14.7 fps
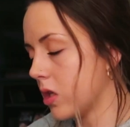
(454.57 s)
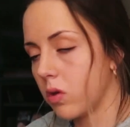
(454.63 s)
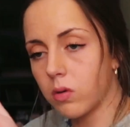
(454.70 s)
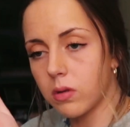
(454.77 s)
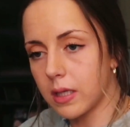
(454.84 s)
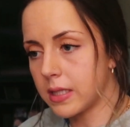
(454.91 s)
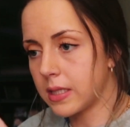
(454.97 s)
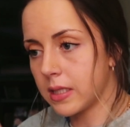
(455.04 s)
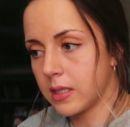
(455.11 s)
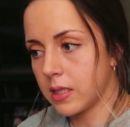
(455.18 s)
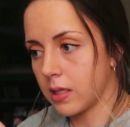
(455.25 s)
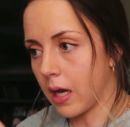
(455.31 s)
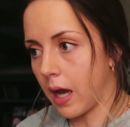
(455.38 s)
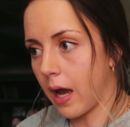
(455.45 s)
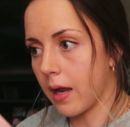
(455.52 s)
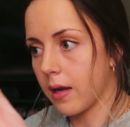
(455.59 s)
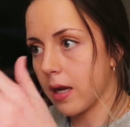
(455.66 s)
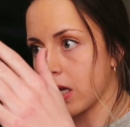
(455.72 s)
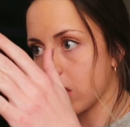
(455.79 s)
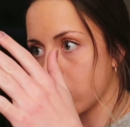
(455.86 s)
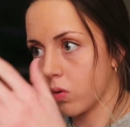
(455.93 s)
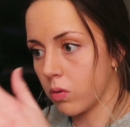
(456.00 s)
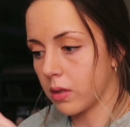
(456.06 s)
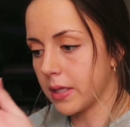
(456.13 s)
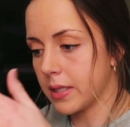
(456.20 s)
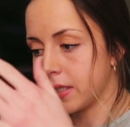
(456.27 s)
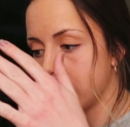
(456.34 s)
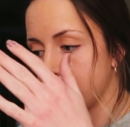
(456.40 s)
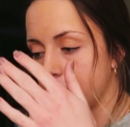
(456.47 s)
you listen to God and you
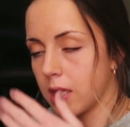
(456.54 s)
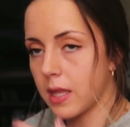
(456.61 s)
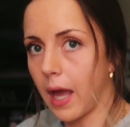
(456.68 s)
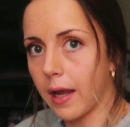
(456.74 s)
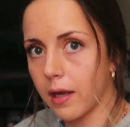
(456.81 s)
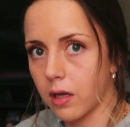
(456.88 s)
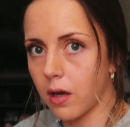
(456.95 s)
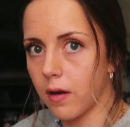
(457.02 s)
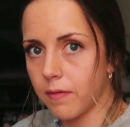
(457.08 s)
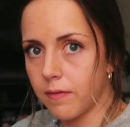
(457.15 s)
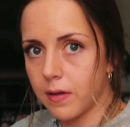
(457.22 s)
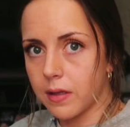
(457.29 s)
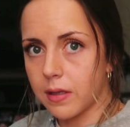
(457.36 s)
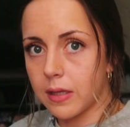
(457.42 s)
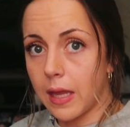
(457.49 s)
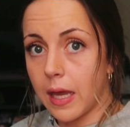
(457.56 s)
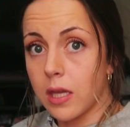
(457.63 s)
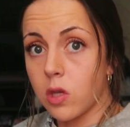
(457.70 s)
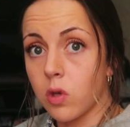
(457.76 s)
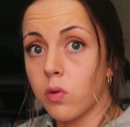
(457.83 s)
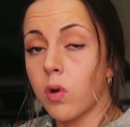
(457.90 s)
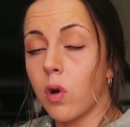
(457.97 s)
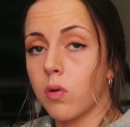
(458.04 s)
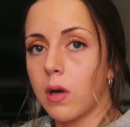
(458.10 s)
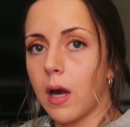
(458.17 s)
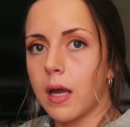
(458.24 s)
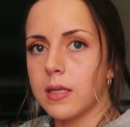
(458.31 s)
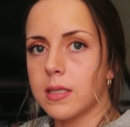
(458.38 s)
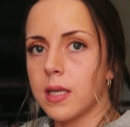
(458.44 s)
listen to that gut feeling that you know
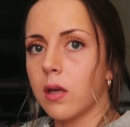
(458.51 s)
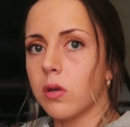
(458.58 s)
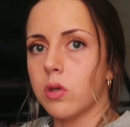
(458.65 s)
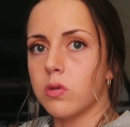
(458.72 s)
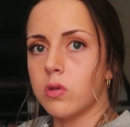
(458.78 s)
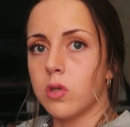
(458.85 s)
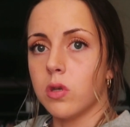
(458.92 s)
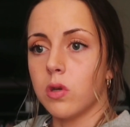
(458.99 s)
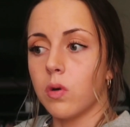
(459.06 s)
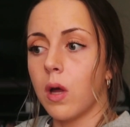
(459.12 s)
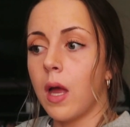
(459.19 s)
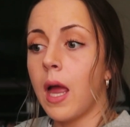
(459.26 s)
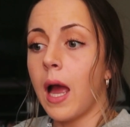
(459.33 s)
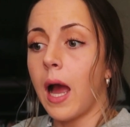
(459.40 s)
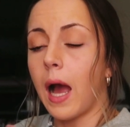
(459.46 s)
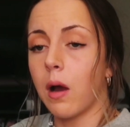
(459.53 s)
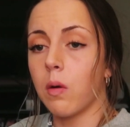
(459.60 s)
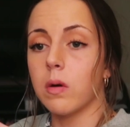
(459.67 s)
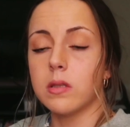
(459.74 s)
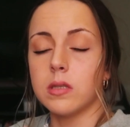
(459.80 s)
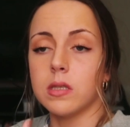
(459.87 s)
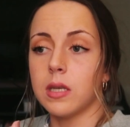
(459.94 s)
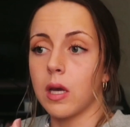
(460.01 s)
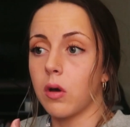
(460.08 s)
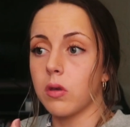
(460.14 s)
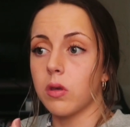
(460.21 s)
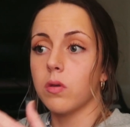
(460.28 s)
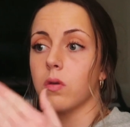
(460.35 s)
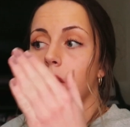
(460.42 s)
God is telling you to do, I want to tell
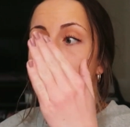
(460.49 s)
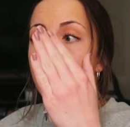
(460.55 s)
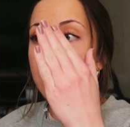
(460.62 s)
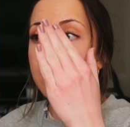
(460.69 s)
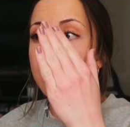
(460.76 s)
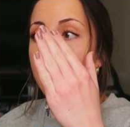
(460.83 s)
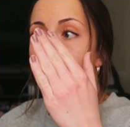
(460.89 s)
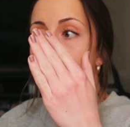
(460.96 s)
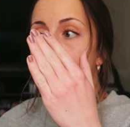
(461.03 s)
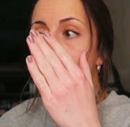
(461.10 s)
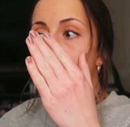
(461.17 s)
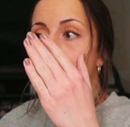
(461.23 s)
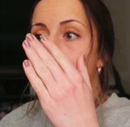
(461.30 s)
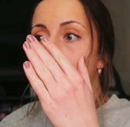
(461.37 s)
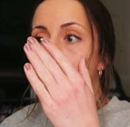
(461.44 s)
you that